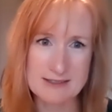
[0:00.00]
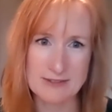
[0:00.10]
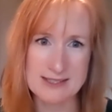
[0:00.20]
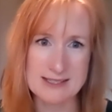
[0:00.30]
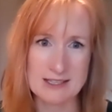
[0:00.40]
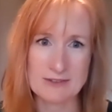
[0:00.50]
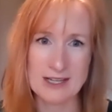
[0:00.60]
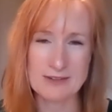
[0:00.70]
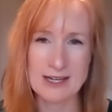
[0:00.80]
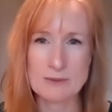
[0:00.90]
if it's done
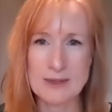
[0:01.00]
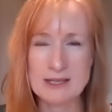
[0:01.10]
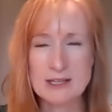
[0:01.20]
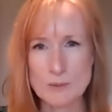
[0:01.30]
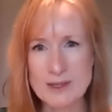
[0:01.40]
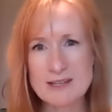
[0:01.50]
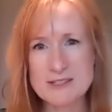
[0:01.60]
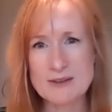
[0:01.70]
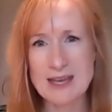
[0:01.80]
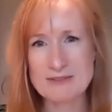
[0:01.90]
right, right? We, we
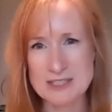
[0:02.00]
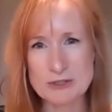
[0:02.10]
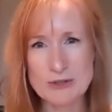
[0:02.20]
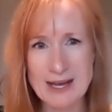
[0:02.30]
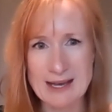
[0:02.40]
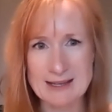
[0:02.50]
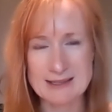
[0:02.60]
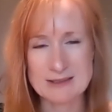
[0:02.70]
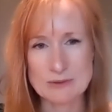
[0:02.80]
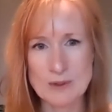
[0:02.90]
also have to track
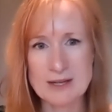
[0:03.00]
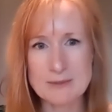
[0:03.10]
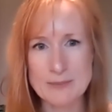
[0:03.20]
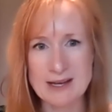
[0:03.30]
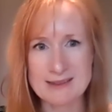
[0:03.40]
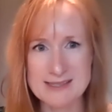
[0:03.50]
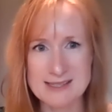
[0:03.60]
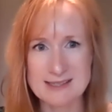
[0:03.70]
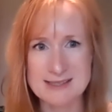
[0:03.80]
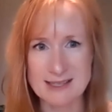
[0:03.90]
where the
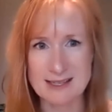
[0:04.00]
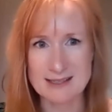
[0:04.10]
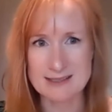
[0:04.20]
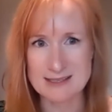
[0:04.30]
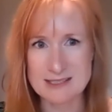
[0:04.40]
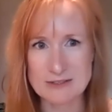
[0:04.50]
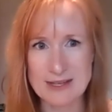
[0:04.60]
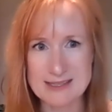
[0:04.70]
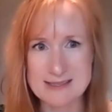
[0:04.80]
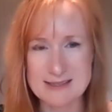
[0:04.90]
policy is connecting to
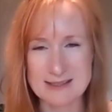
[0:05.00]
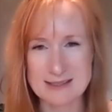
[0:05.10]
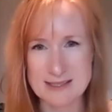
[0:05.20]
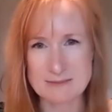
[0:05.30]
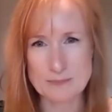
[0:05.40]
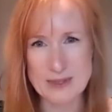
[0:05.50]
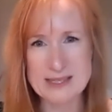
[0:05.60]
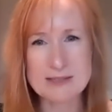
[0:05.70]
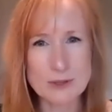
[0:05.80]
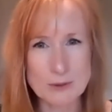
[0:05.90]
us. But it's a piece of